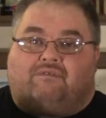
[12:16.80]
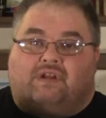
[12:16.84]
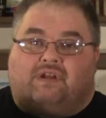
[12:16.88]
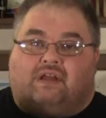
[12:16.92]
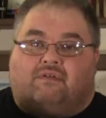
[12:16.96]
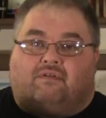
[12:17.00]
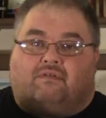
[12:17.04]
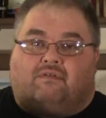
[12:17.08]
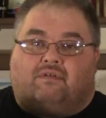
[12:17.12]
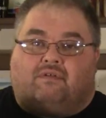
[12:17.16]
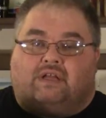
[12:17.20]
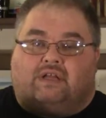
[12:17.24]

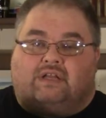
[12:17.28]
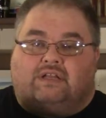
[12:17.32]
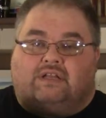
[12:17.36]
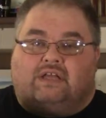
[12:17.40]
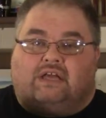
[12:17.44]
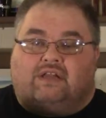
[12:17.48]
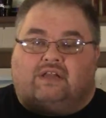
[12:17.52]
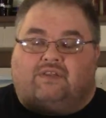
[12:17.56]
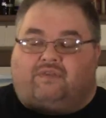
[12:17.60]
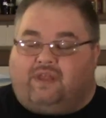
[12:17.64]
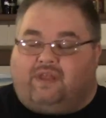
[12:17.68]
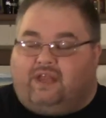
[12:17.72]
never really
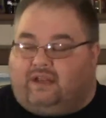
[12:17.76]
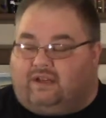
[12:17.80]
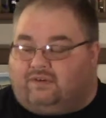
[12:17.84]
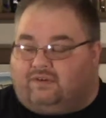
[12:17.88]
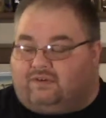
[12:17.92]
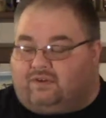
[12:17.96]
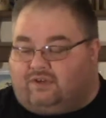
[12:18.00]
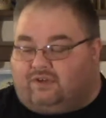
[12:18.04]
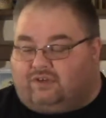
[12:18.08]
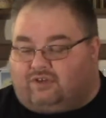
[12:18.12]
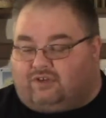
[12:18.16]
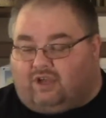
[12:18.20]
done things
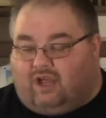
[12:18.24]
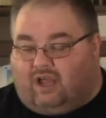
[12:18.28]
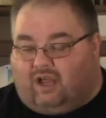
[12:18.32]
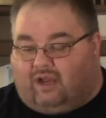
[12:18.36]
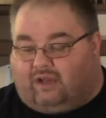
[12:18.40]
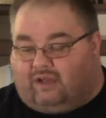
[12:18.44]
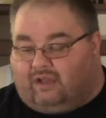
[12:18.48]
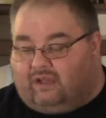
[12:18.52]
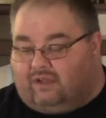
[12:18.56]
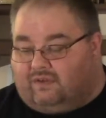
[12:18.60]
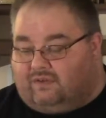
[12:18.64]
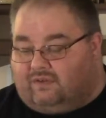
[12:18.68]
on
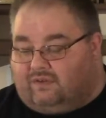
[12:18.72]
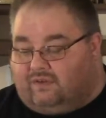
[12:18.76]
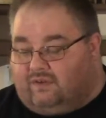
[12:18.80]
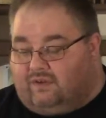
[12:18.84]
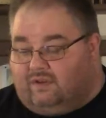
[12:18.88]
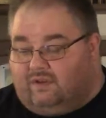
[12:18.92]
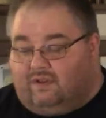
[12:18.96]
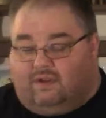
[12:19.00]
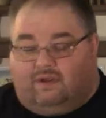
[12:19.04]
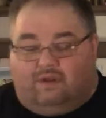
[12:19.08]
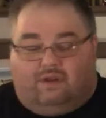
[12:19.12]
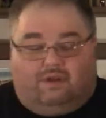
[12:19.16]
shotguns,
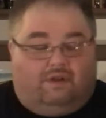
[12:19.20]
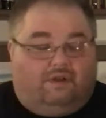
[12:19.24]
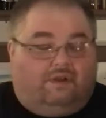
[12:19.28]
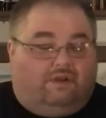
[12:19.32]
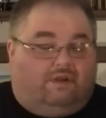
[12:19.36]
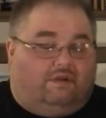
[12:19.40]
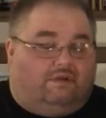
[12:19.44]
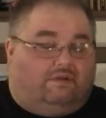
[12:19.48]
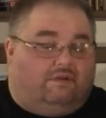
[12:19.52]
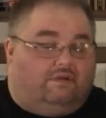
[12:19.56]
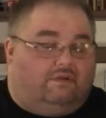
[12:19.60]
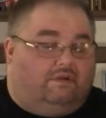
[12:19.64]

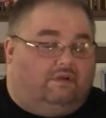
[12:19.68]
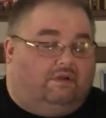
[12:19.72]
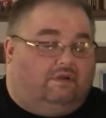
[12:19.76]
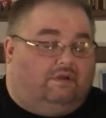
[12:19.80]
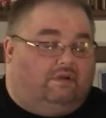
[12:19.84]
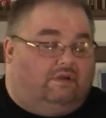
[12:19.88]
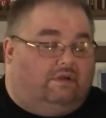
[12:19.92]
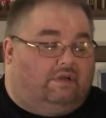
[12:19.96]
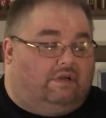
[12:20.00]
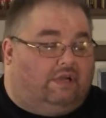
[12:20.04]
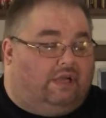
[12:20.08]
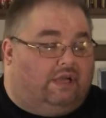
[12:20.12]

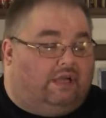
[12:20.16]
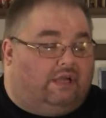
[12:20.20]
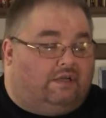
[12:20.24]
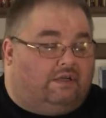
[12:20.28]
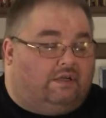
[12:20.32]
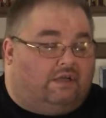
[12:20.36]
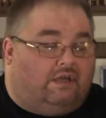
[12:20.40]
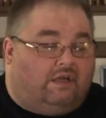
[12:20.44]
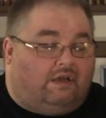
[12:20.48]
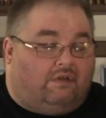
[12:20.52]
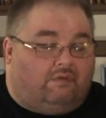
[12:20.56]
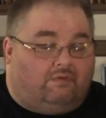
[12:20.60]
and
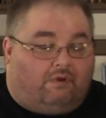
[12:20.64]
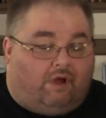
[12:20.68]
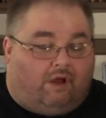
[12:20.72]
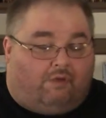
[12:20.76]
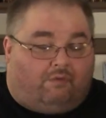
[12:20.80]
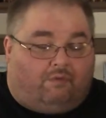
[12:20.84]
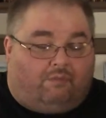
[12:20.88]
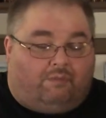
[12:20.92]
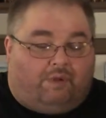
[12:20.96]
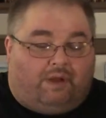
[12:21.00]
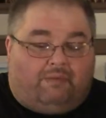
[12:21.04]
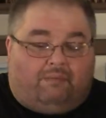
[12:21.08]
what
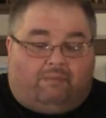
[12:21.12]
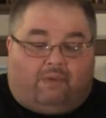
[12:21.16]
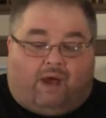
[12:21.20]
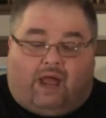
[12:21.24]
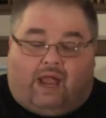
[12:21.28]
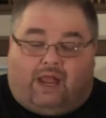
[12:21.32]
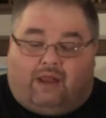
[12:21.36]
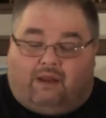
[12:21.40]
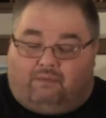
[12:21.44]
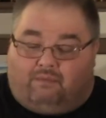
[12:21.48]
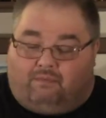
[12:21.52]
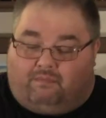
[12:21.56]
would be
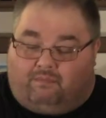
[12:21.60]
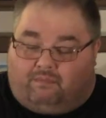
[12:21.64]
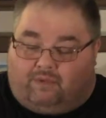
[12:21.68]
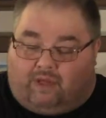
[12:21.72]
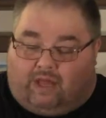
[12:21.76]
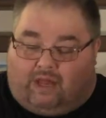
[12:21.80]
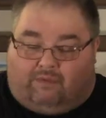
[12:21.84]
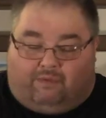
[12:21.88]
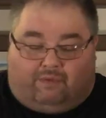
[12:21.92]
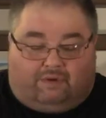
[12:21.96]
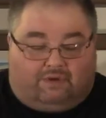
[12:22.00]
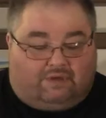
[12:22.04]

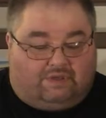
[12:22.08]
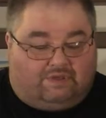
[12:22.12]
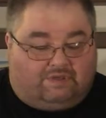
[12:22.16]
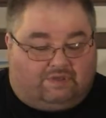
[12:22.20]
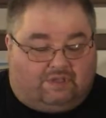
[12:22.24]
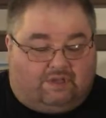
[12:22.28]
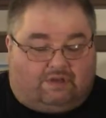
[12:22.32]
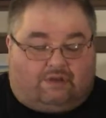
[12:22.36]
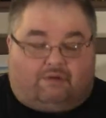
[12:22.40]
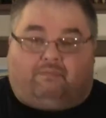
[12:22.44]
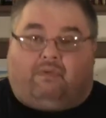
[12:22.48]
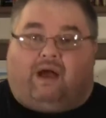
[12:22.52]
I would
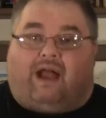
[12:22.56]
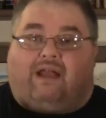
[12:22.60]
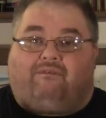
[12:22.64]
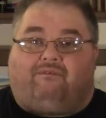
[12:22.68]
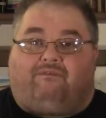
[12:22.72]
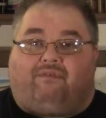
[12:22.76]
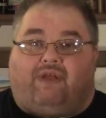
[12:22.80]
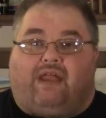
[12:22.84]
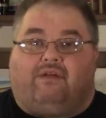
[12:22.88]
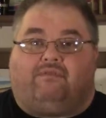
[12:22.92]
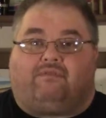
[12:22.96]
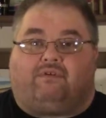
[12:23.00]
consider my
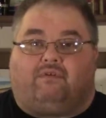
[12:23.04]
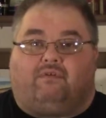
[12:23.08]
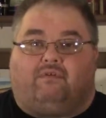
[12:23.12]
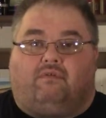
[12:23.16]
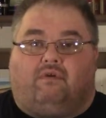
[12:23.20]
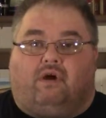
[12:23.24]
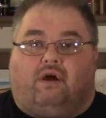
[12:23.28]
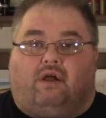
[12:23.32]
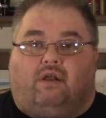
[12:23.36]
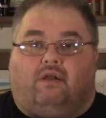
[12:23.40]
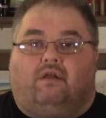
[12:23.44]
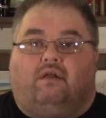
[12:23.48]
favorite
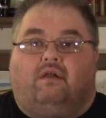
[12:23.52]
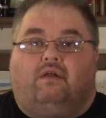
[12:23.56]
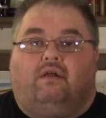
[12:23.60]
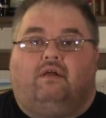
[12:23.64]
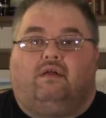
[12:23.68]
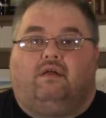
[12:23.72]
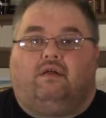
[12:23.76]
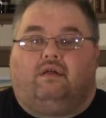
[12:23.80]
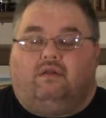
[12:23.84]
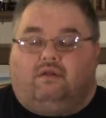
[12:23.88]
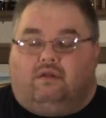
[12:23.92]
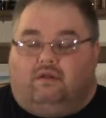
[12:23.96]
one.
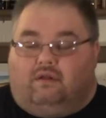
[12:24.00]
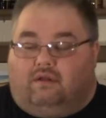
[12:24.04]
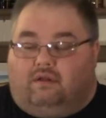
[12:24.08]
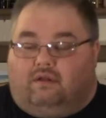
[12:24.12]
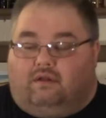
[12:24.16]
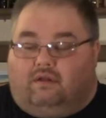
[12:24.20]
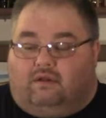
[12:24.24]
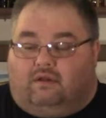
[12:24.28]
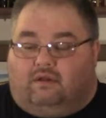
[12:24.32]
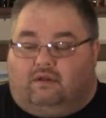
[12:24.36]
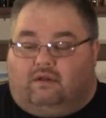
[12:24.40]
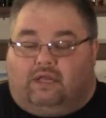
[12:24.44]

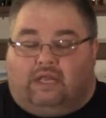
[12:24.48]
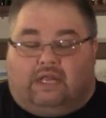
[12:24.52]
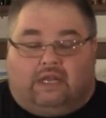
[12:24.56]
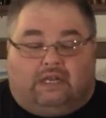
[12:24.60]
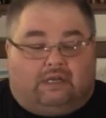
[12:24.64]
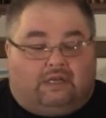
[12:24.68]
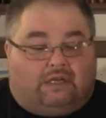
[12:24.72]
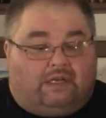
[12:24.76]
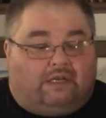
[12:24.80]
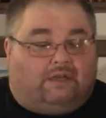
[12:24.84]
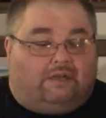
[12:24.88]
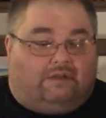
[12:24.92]

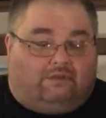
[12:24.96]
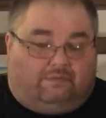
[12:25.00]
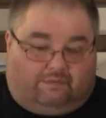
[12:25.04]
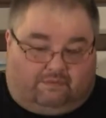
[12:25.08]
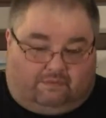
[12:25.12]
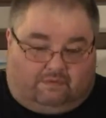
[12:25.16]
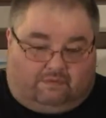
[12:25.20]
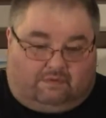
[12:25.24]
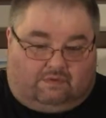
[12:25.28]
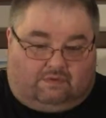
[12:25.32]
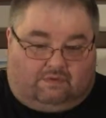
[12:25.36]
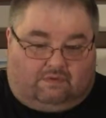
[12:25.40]
And
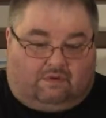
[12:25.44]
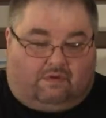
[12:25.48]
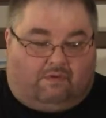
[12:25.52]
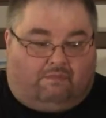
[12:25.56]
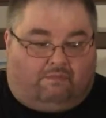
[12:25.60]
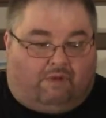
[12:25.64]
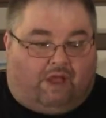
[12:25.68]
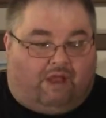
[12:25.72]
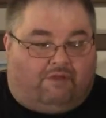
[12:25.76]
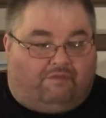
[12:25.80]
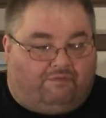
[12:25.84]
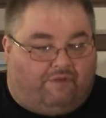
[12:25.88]

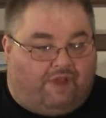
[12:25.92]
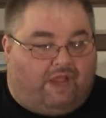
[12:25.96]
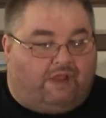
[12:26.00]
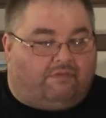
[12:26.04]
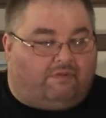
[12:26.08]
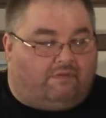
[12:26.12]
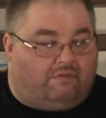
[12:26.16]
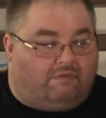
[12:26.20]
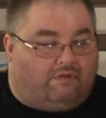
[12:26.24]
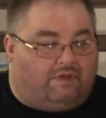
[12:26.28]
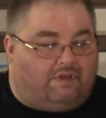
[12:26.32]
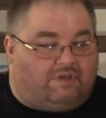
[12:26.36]
my
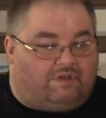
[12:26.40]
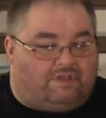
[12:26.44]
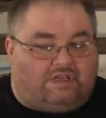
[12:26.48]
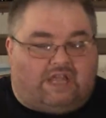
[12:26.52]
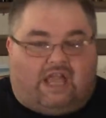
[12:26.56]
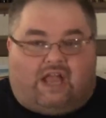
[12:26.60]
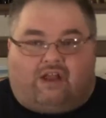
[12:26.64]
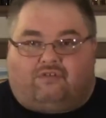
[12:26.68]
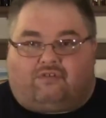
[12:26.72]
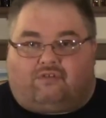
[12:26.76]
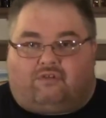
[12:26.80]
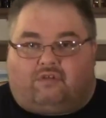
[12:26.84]
favorite one is
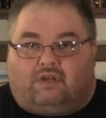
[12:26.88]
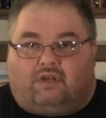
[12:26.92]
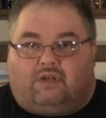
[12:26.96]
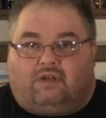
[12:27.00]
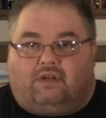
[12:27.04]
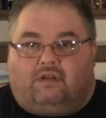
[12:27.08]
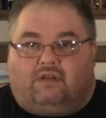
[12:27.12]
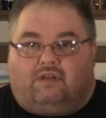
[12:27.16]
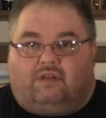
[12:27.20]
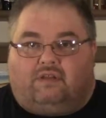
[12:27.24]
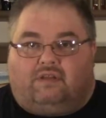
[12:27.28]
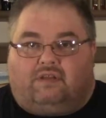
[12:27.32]
naturally
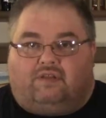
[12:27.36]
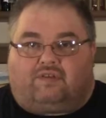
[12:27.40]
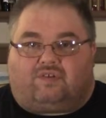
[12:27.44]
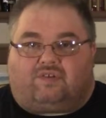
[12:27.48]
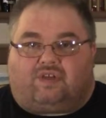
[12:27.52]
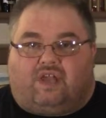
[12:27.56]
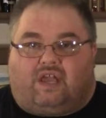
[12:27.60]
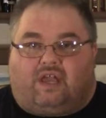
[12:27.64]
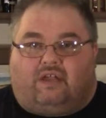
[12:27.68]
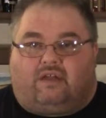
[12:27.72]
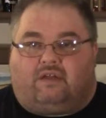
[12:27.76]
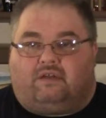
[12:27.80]
this
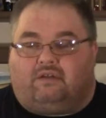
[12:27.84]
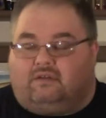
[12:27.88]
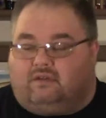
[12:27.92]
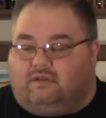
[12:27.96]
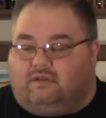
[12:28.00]
Sega.